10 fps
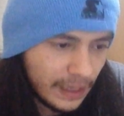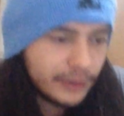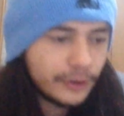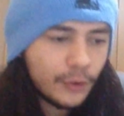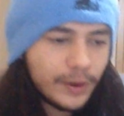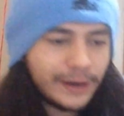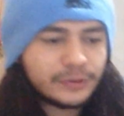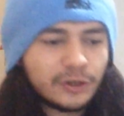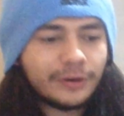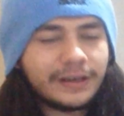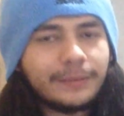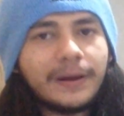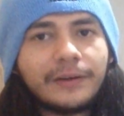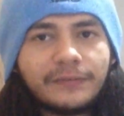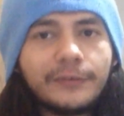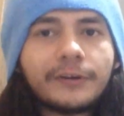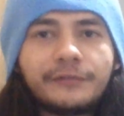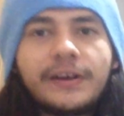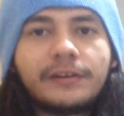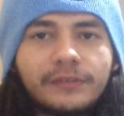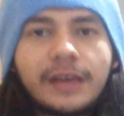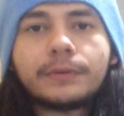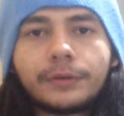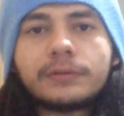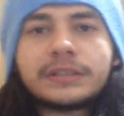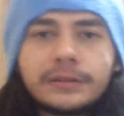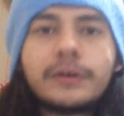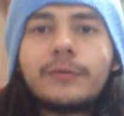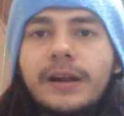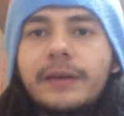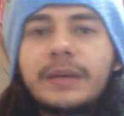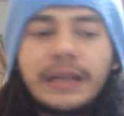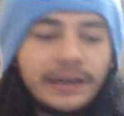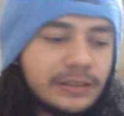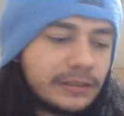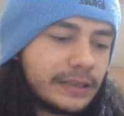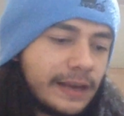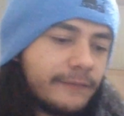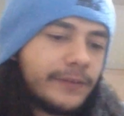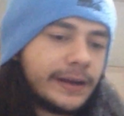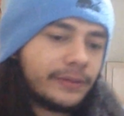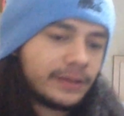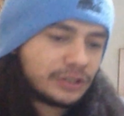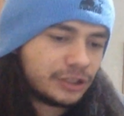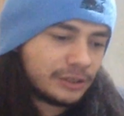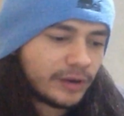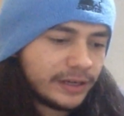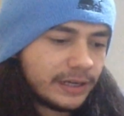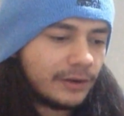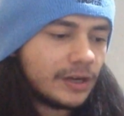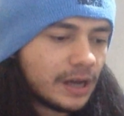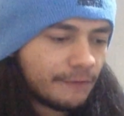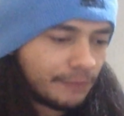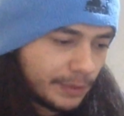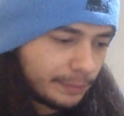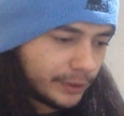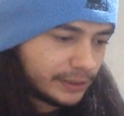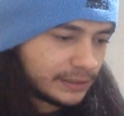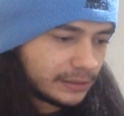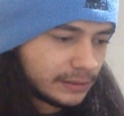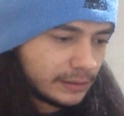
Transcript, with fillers: You know what I'm talking about. If you're a fan of Game of Thrones, you know what I mean. I just can't find this shit right now from the books.